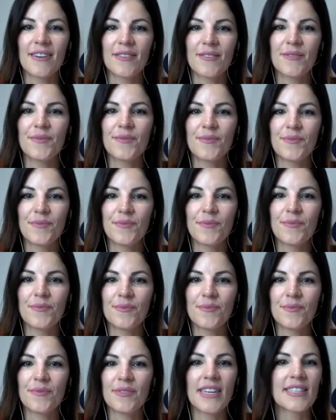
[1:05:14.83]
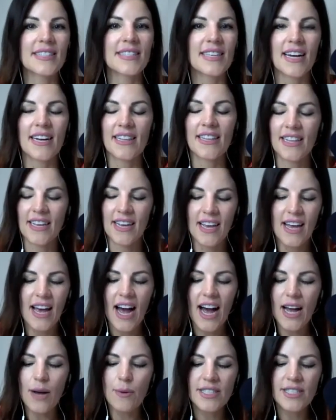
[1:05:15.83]
Yeah. Exactly.
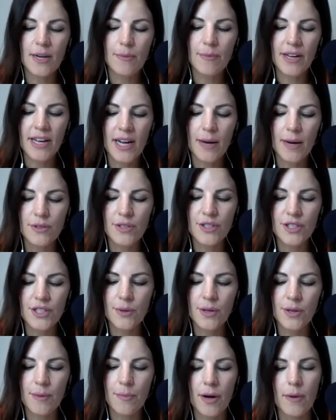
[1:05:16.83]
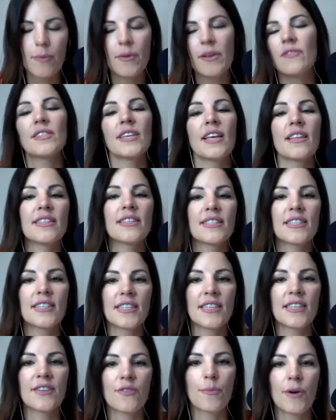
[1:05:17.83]
I always tell my couples too, and I probably have said this
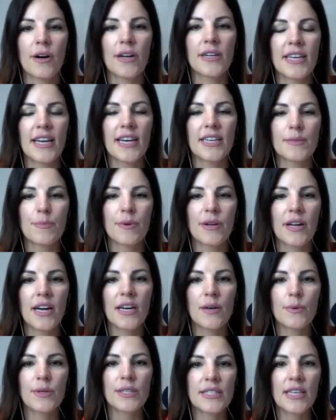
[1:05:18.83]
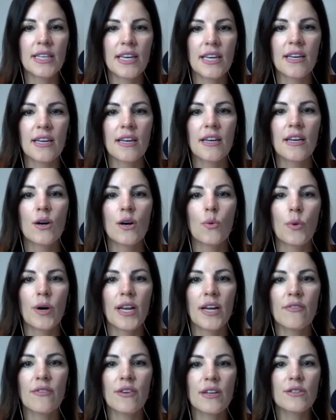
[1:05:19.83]
in a different podcast, but I always think
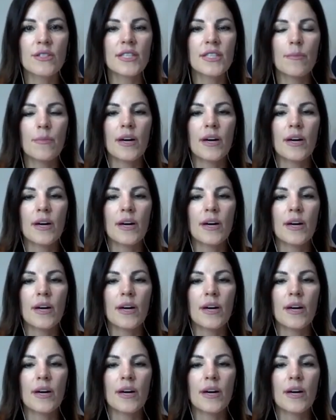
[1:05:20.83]
whenever there's